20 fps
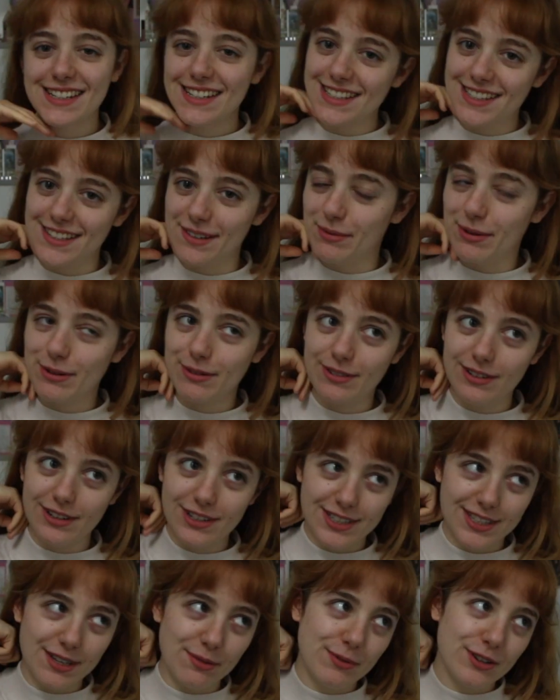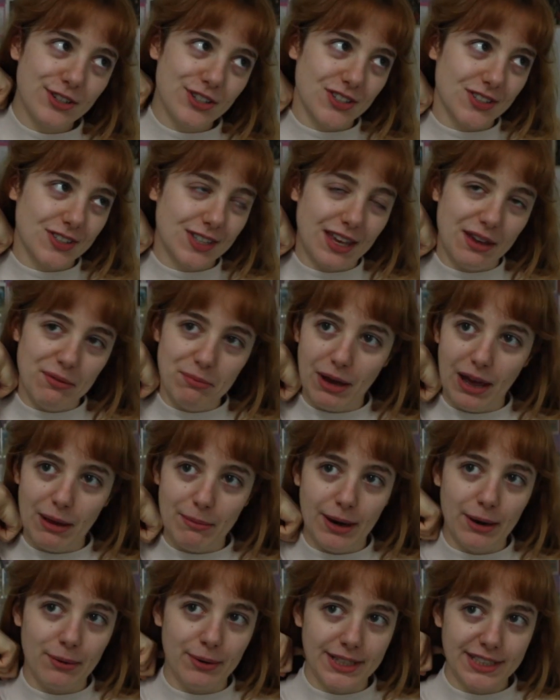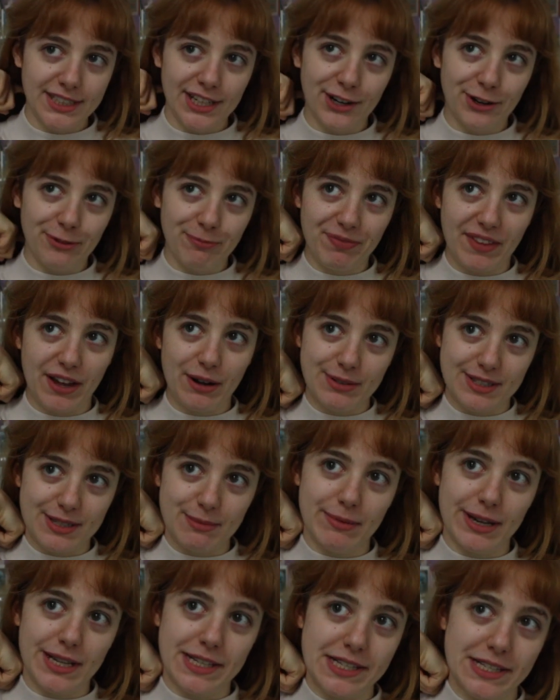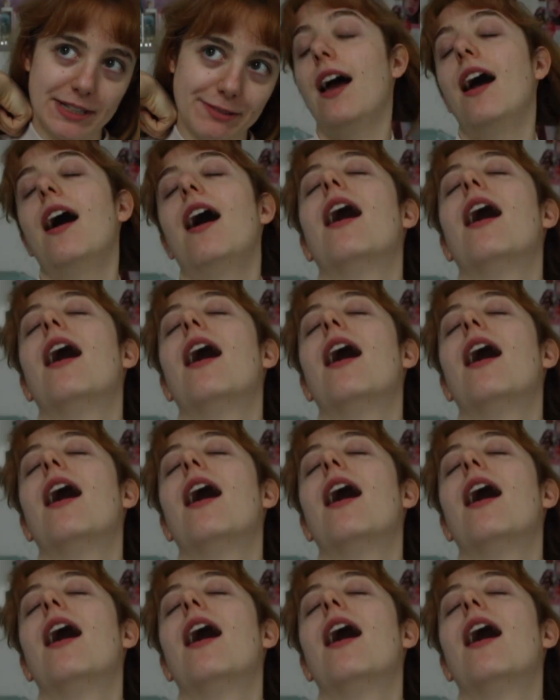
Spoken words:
Someone just came by my window. That was amazing.